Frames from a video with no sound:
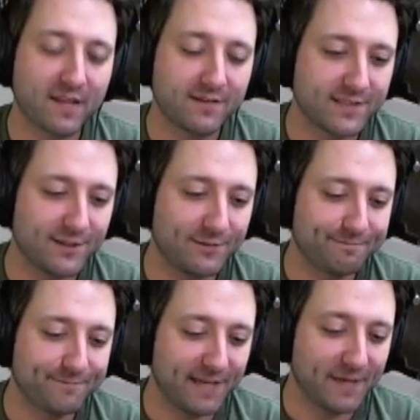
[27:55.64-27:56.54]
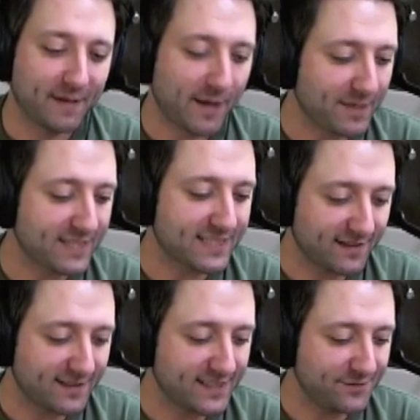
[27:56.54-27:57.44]
So yeah, I'm
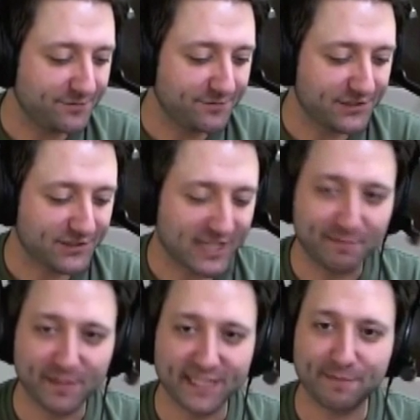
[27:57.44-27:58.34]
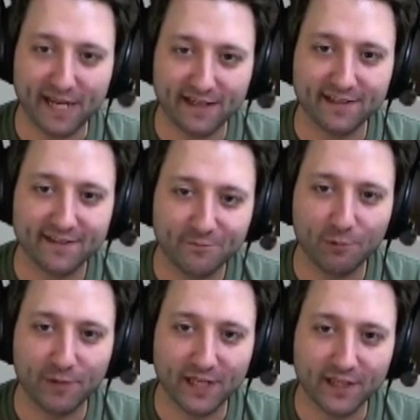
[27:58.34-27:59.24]
excited to just keep expanding
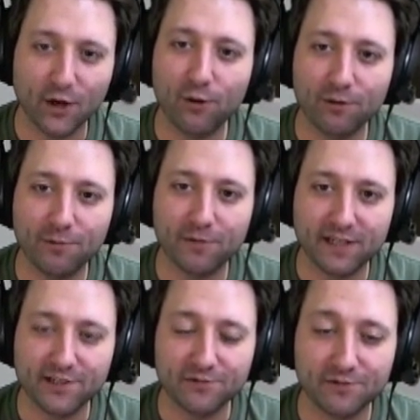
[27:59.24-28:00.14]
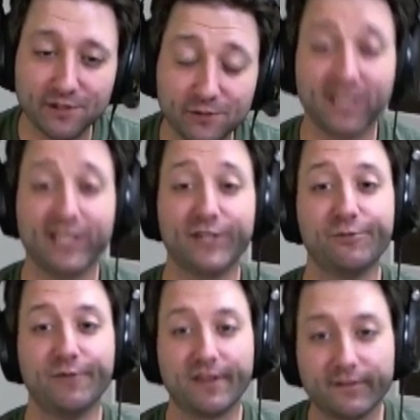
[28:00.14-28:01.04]
where we can go and what we can do and who we can do it with.